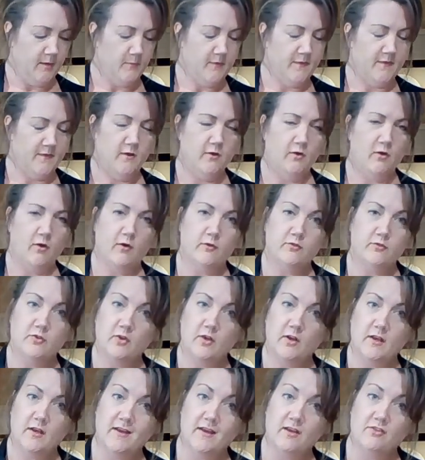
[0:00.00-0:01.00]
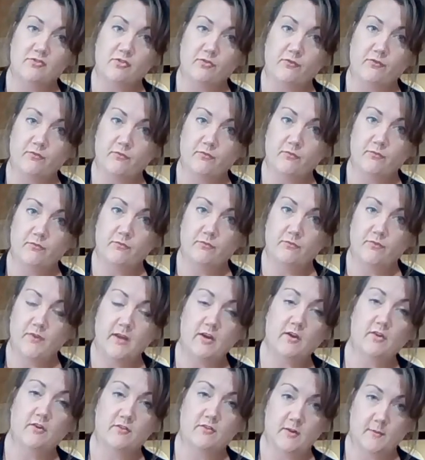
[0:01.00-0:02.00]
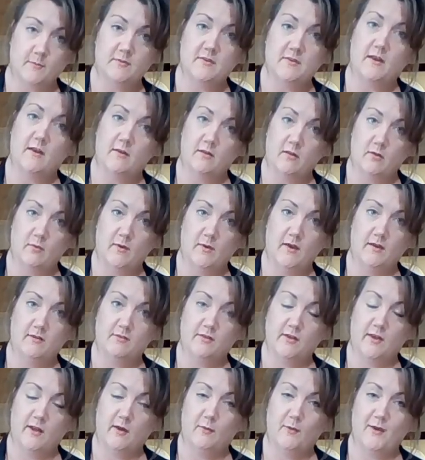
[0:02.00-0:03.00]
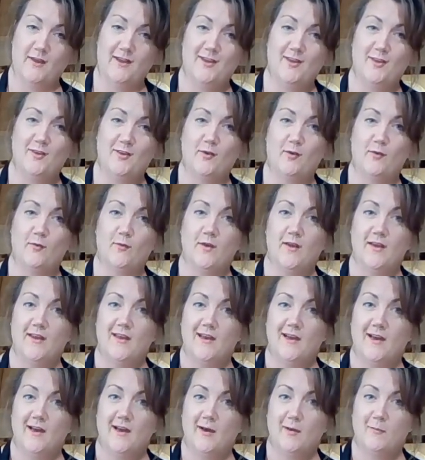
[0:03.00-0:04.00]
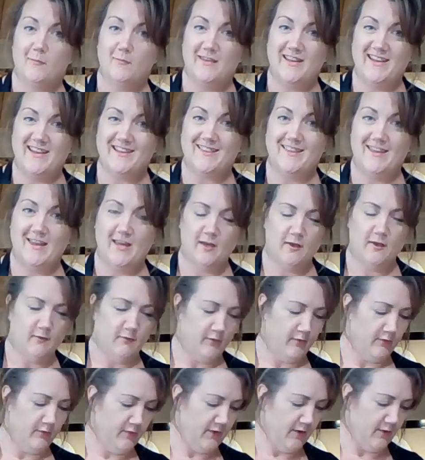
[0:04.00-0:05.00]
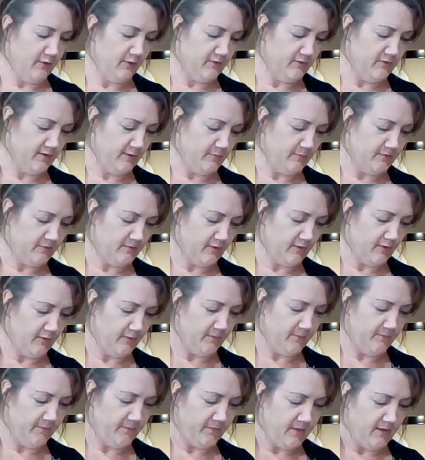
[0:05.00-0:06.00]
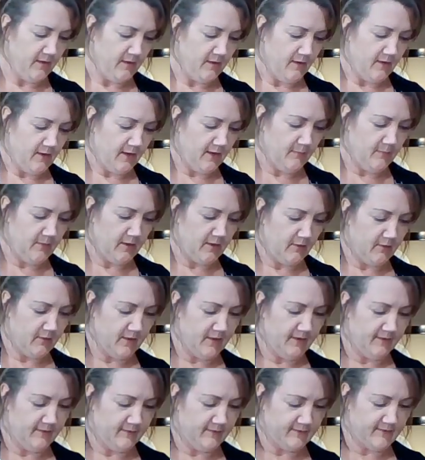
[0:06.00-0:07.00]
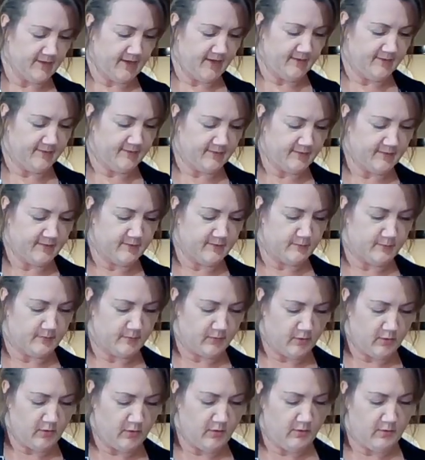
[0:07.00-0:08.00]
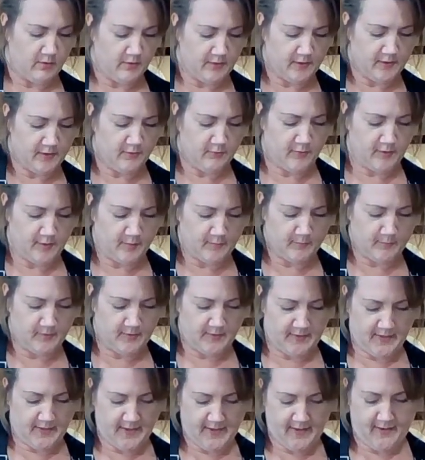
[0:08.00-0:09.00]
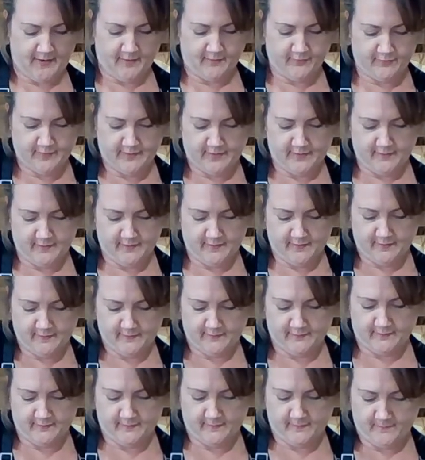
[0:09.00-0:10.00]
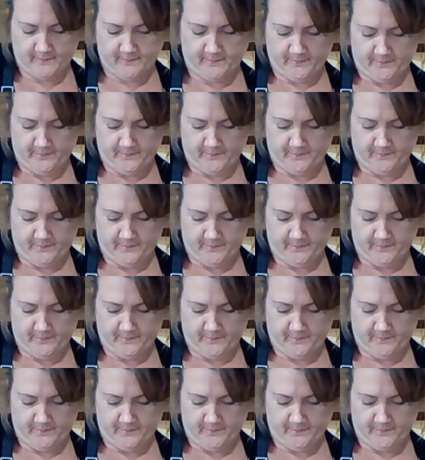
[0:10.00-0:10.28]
But then you're also going to get your fingertips out of the way, so that way you don't nick the end of your fingertips. So I'm going to go ahead and slice this long cucumber in half like this.